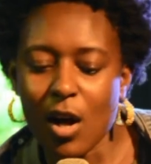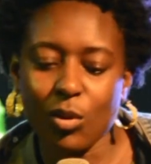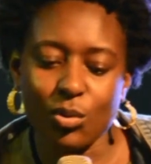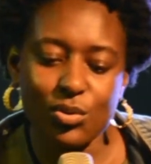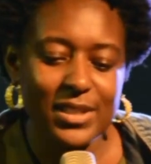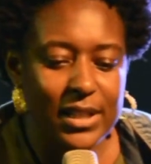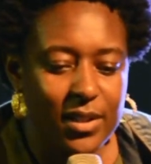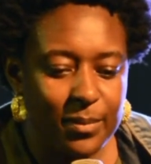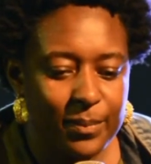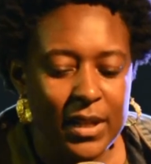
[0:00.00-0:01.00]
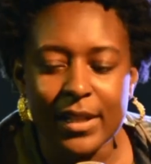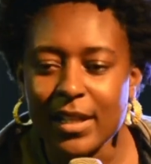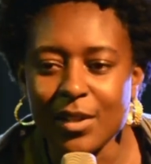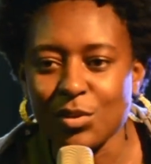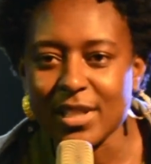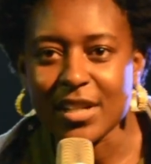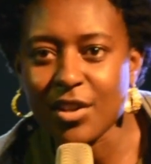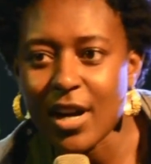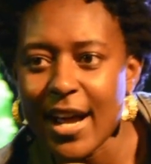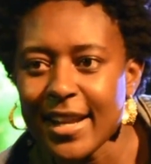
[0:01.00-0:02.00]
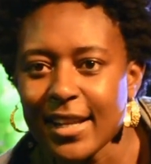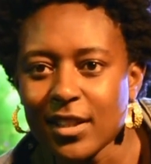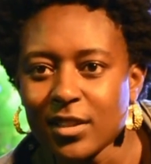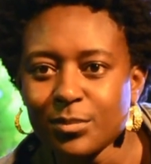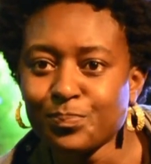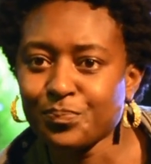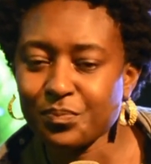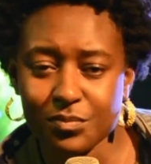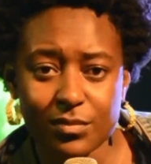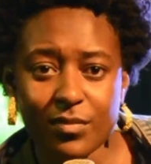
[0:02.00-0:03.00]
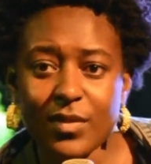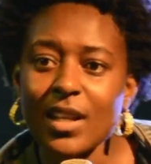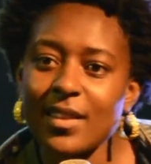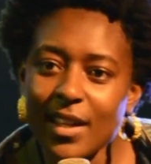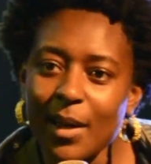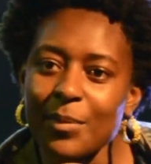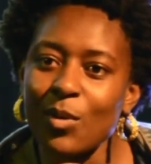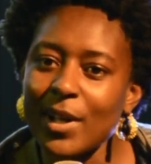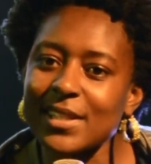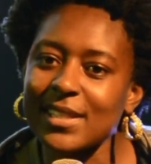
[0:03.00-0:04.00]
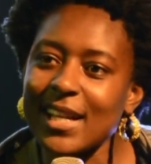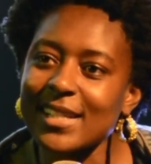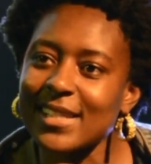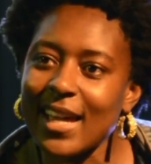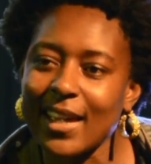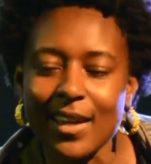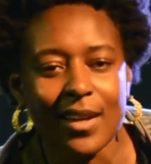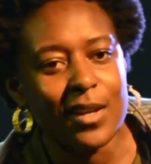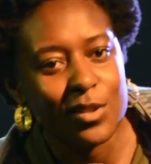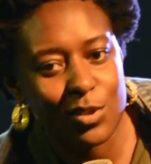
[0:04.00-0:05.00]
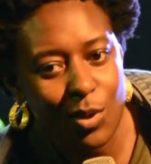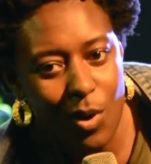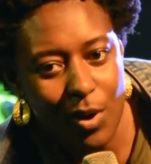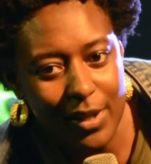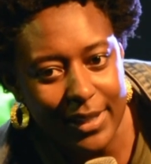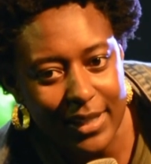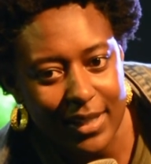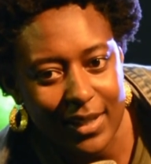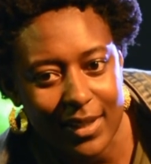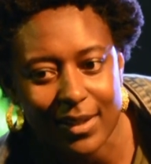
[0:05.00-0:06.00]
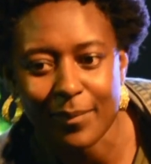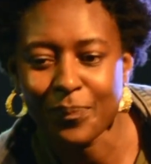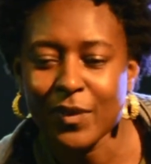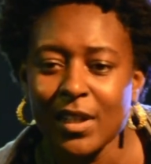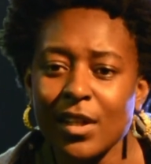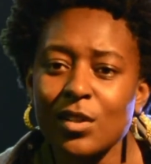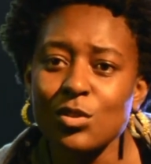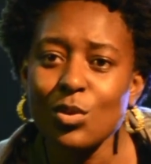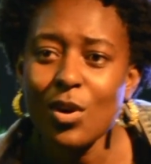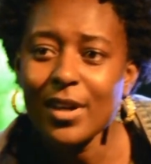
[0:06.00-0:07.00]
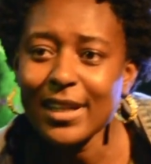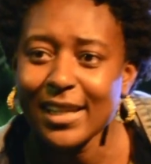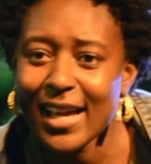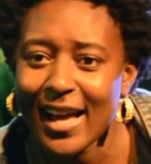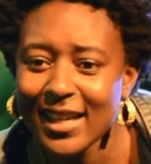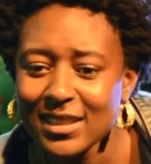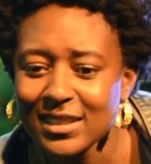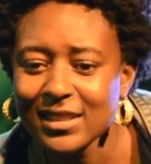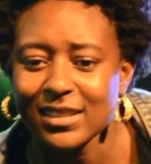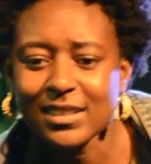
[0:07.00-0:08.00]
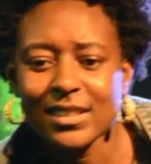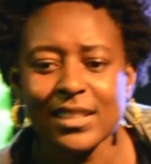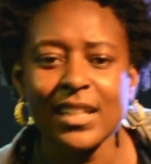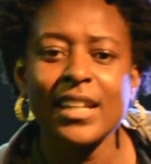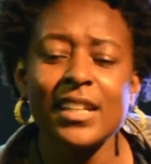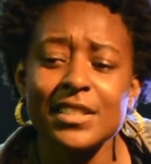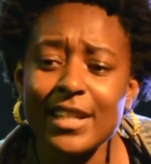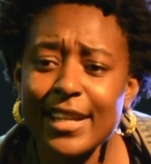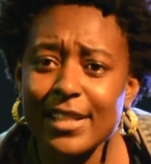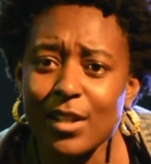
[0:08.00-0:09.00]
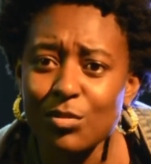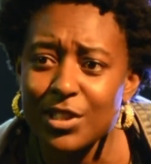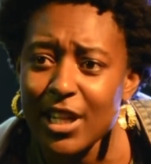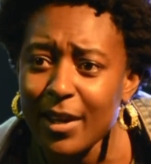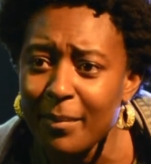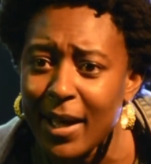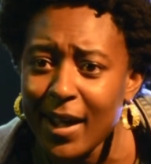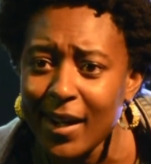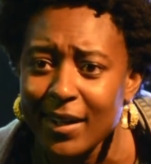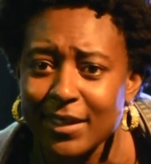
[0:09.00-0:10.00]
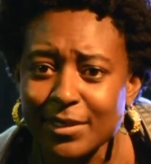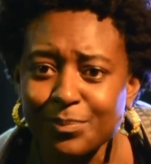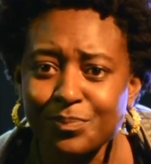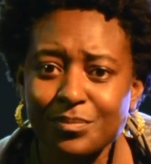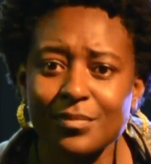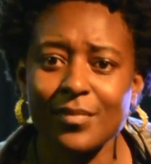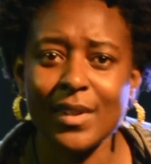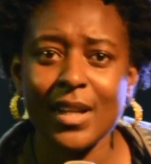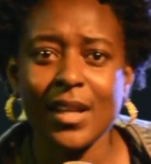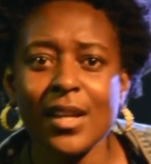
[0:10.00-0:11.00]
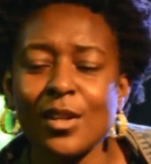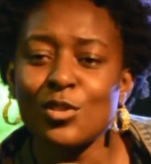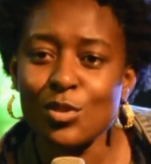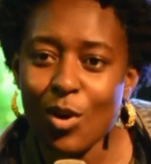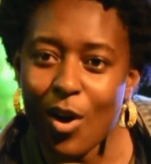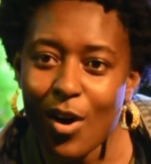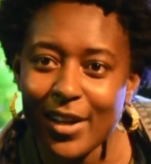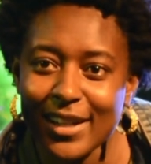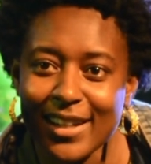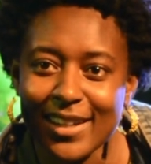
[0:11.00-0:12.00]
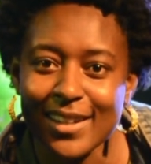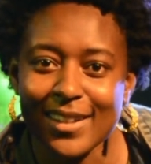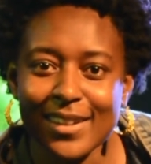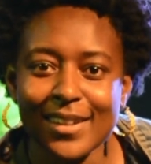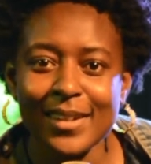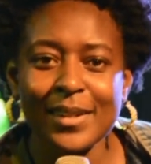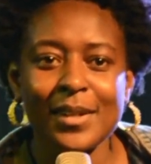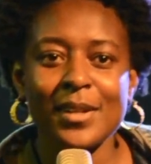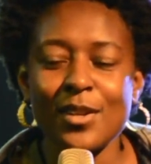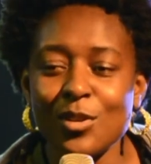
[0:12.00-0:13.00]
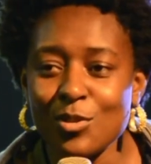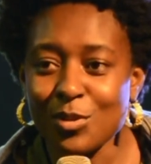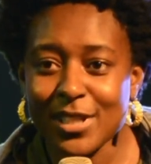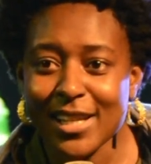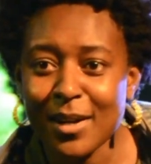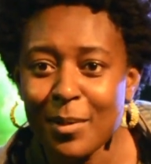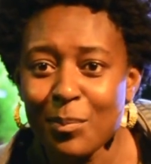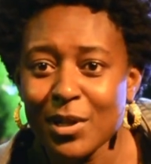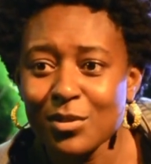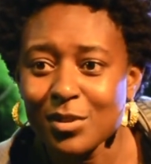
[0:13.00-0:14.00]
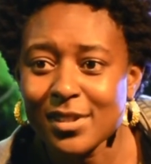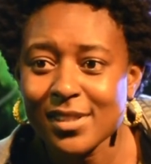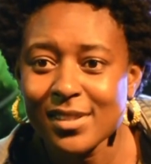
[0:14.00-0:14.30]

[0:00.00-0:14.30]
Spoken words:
I'll roast him, then he'll start crying. Then I'm the one stuck saying, sorry, Kani. Chivegeza kuchema. Sorry. Doctor, get on my bundles.